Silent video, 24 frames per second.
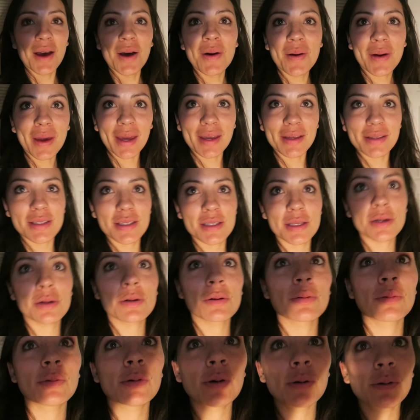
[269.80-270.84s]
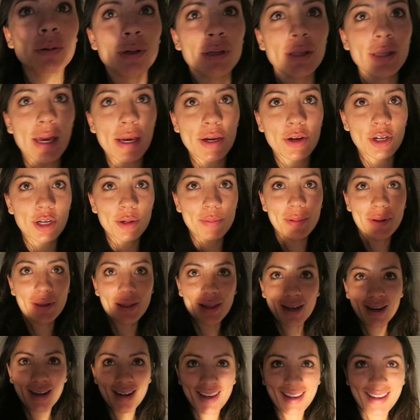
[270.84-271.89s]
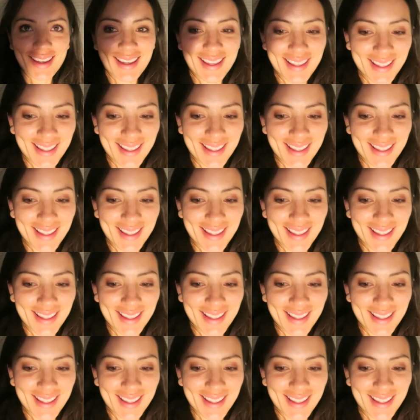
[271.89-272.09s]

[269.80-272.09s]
Okay, so, whoa, look at that creepy lighting.